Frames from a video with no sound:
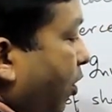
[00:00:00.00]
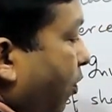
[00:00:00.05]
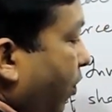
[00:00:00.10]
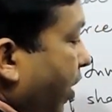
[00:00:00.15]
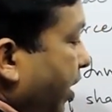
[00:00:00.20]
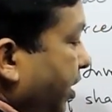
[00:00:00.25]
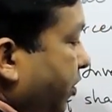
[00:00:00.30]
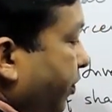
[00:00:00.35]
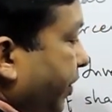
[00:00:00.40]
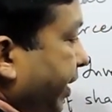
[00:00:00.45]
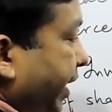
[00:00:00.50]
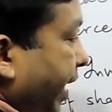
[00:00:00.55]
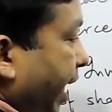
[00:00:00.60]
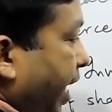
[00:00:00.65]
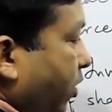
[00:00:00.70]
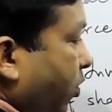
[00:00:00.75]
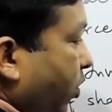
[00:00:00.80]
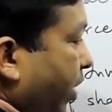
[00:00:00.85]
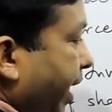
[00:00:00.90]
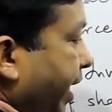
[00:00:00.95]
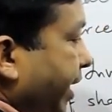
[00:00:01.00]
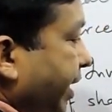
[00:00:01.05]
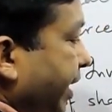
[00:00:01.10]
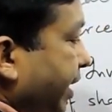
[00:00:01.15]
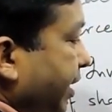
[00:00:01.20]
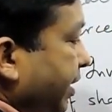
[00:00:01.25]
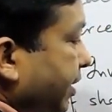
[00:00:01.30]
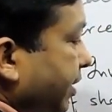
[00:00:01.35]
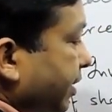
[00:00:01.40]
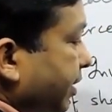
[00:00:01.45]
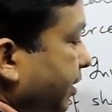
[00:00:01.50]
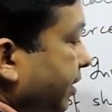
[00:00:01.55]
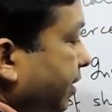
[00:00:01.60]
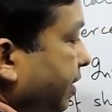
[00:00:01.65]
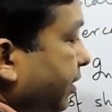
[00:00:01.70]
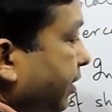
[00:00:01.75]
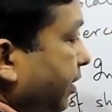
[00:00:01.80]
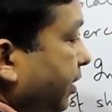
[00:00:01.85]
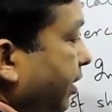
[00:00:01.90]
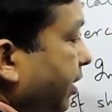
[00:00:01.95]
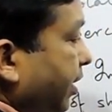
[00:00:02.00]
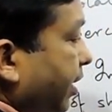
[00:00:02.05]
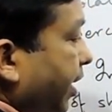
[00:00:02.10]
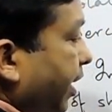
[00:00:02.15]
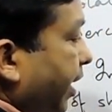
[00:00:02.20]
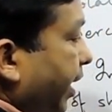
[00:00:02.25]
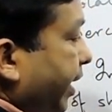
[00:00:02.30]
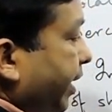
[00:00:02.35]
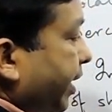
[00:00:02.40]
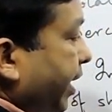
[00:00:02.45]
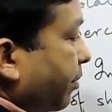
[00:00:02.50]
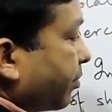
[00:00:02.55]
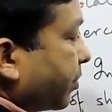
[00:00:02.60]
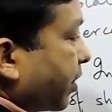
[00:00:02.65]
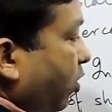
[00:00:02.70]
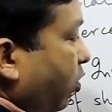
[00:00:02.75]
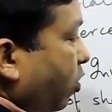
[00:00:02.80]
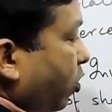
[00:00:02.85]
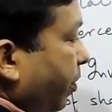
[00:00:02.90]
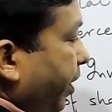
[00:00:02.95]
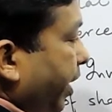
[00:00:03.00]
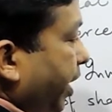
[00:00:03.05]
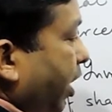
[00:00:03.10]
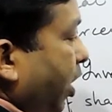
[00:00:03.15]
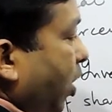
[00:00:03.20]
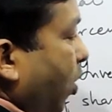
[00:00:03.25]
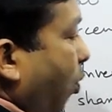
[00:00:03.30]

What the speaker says: Once we calculate this, it comes out to be